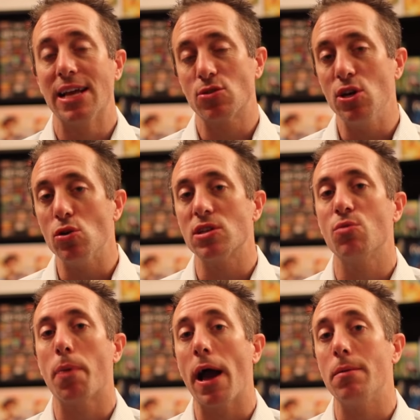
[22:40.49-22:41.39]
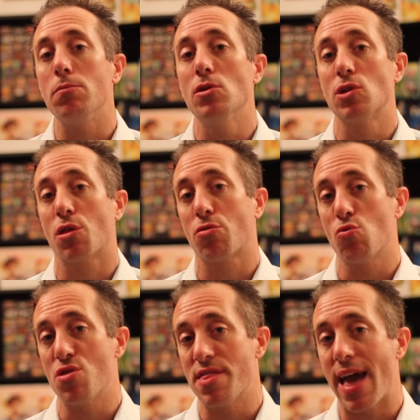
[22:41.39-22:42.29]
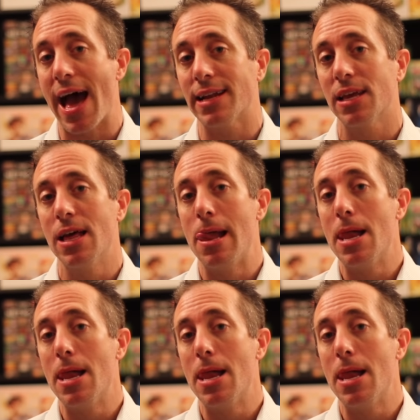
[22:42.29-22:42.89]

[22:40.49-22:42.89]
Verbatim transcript: And so I usually pipe music through that.